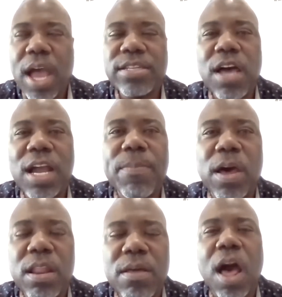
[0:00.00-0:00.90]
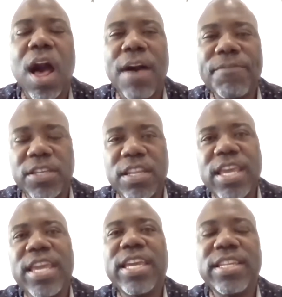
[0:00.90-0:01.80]
talk about often
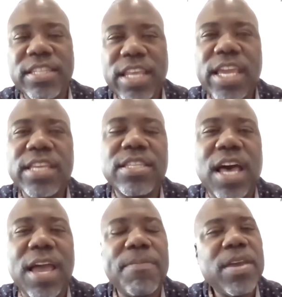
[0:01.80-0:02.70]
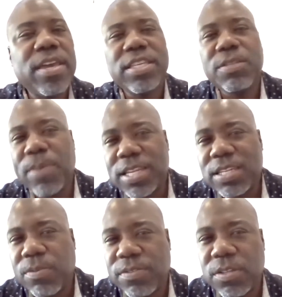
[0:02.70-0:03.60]
in today's time,
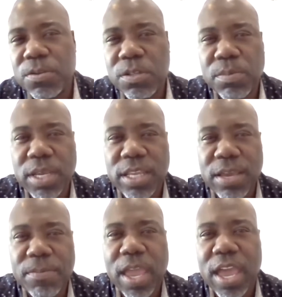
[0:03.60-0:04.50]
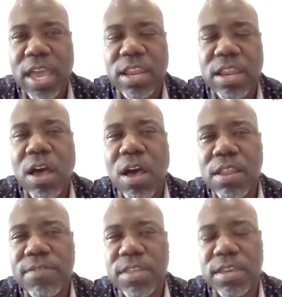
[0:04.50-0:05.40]
especially with social media and all
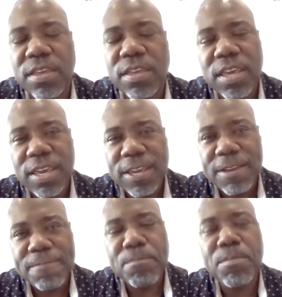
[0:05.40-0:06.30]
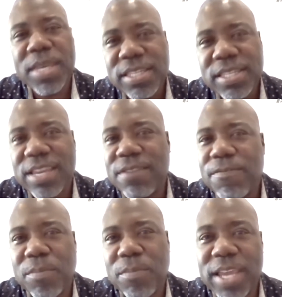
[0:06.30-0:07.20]
of the
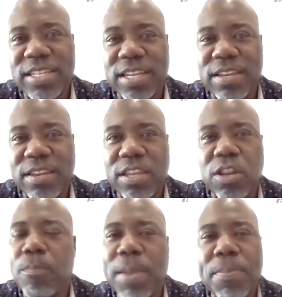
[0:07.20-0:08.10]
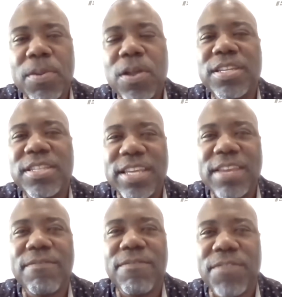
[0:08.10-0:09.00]
misinformation. You know, people are just
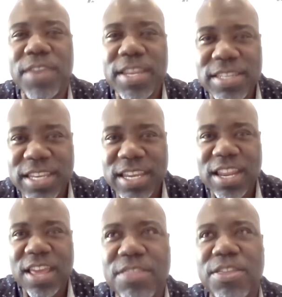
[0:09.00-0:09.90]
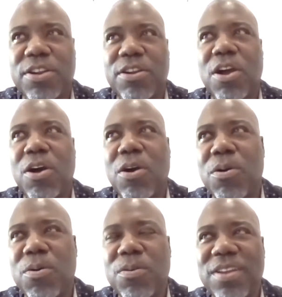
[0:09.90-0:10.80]
inventing their
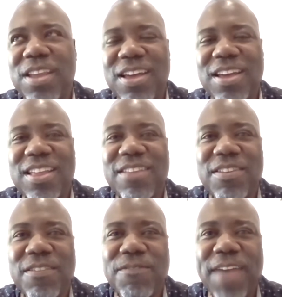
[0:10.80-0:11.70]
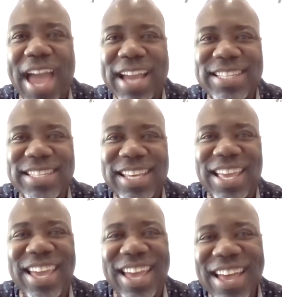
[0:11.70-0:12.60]
own facts
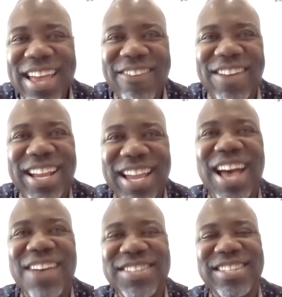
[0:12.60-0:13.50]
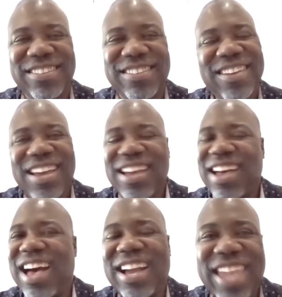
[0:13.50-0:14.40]
when it comes to
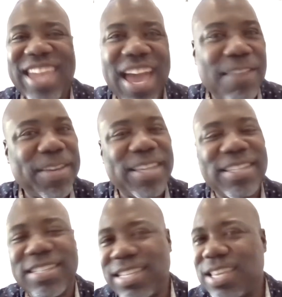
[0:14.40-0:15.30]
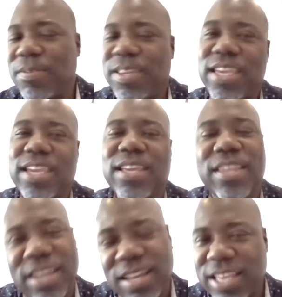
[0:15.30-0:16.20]
cannabis and CBD
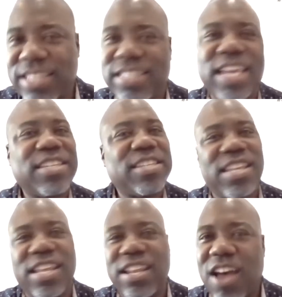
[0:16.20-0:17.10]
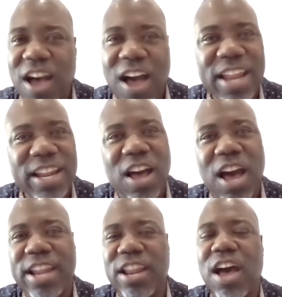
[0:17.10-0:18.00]
legalization and on and
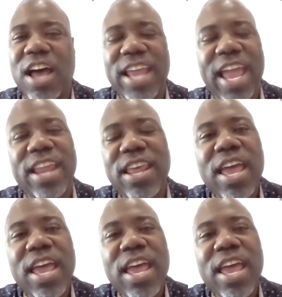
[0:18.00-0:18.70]
on and on. And